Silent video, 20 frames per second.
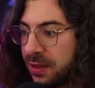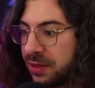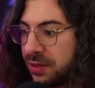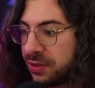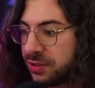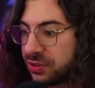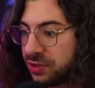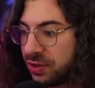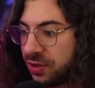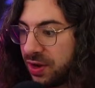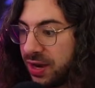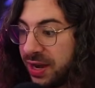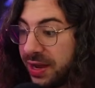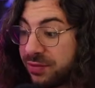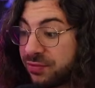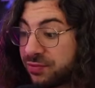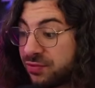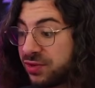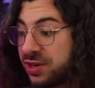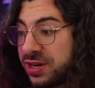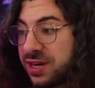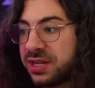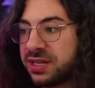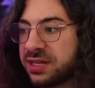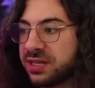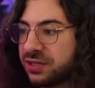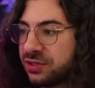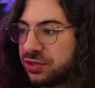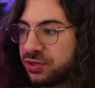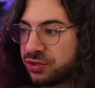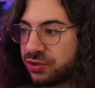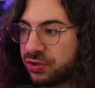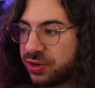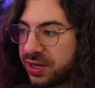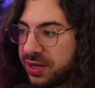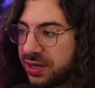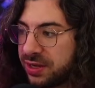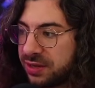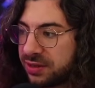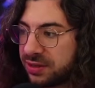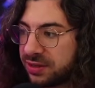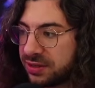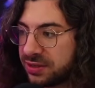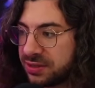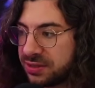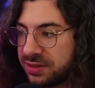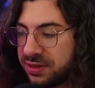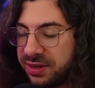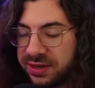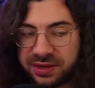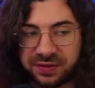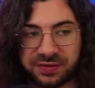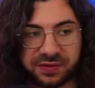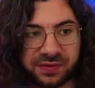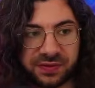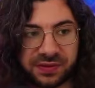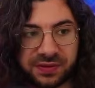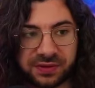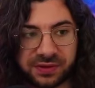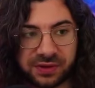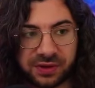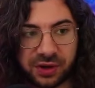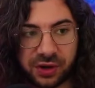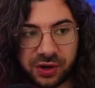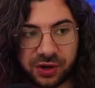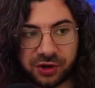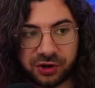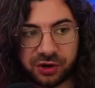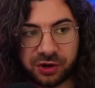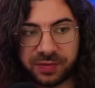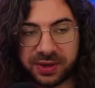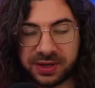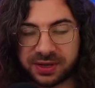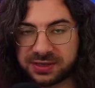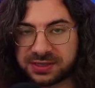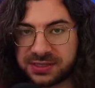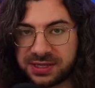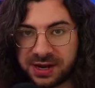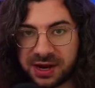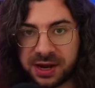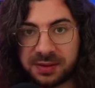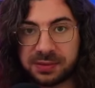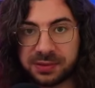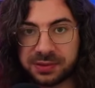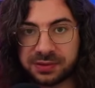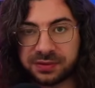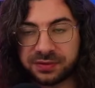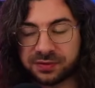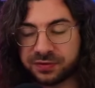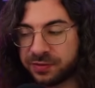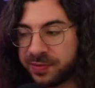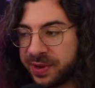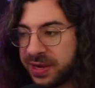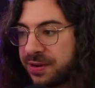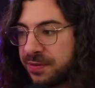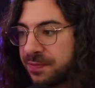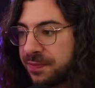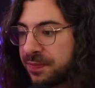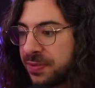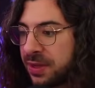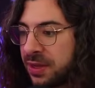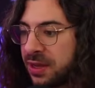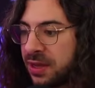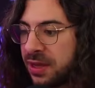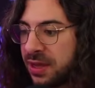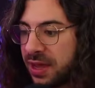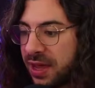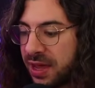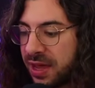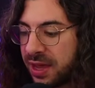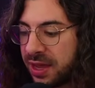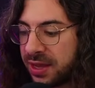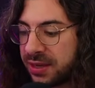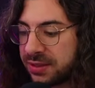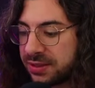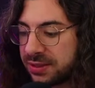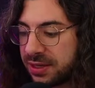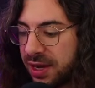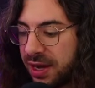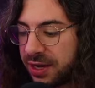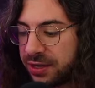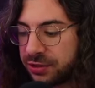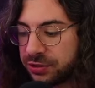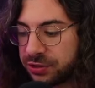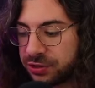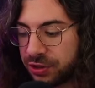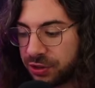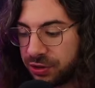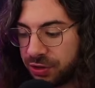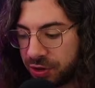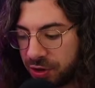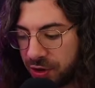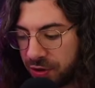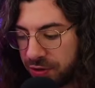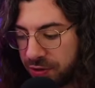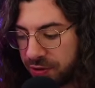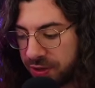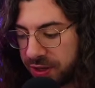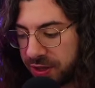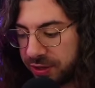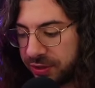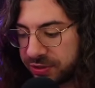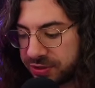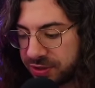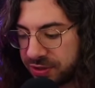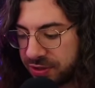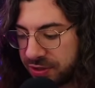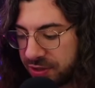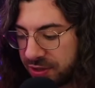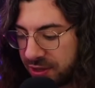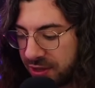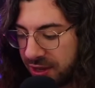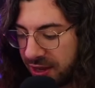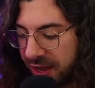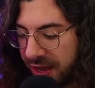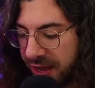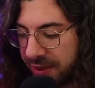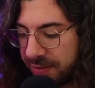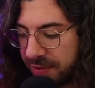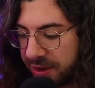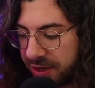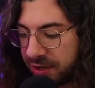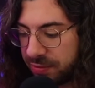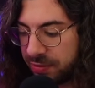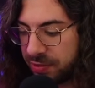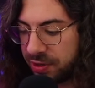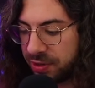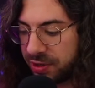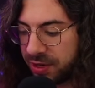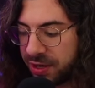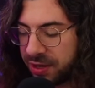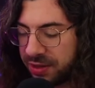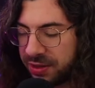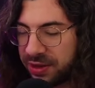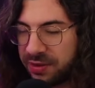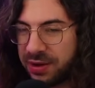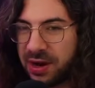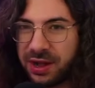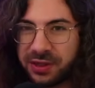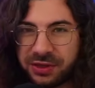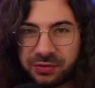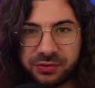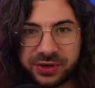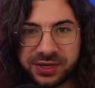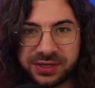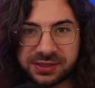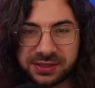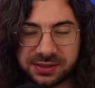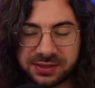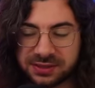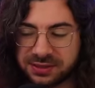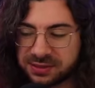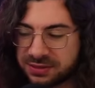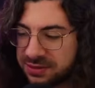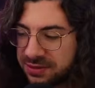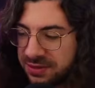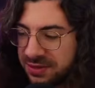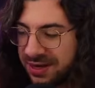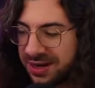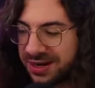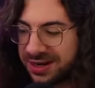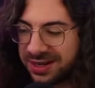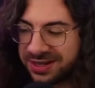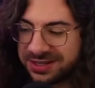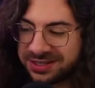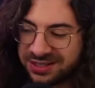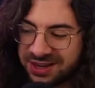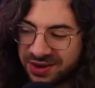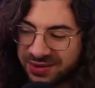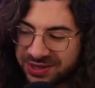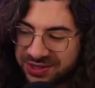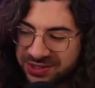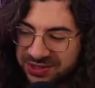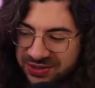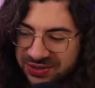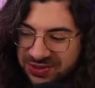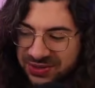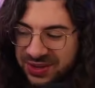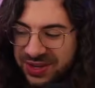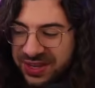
So I really enjoy this kind of ergonomic setup for me. And I use it on the go and I use it at my computer. There are other reasons that I'd like to go into.